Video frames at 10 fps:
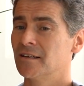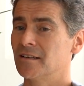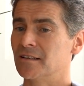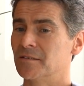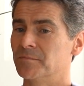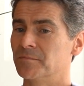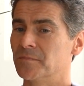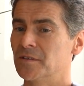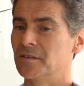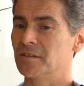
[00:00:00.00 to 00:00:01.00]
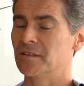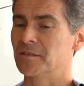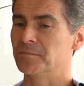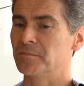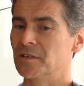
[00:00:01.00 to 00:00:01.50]

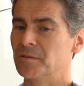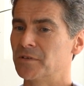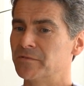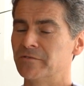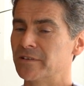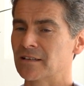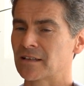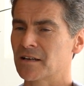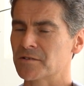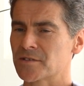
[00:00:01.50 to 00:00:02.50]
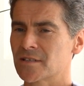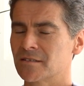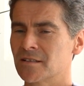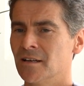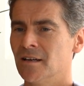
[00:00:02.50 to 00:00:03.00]
above everything else,
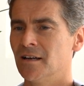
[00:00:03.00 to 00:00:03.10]
and